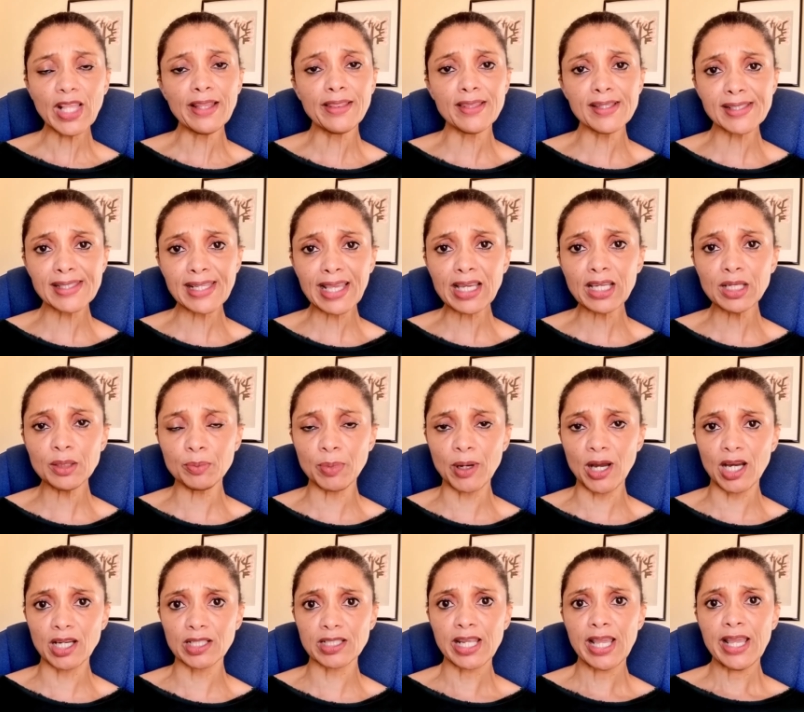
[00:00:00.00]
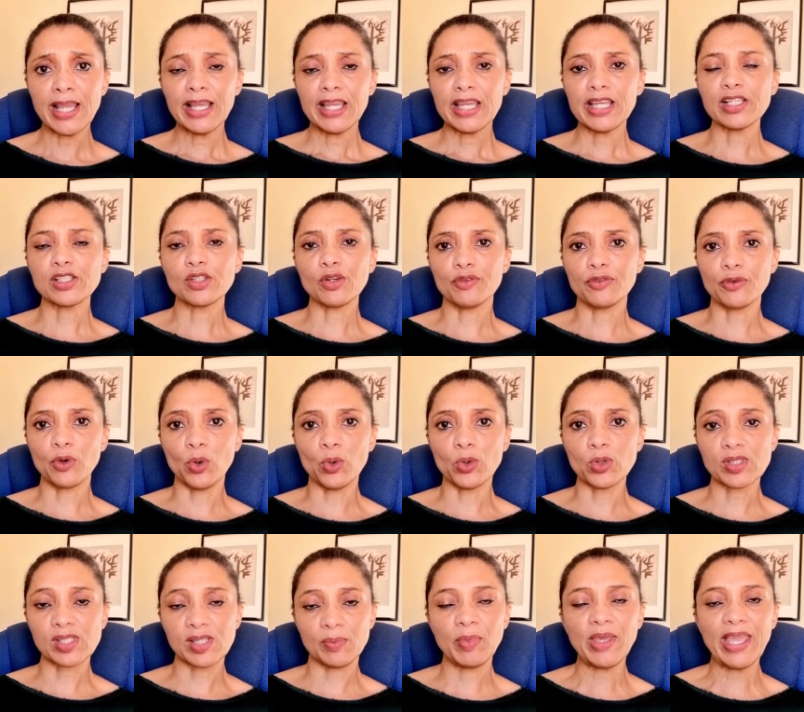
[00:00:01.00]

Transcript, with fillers: The second part is, of course, the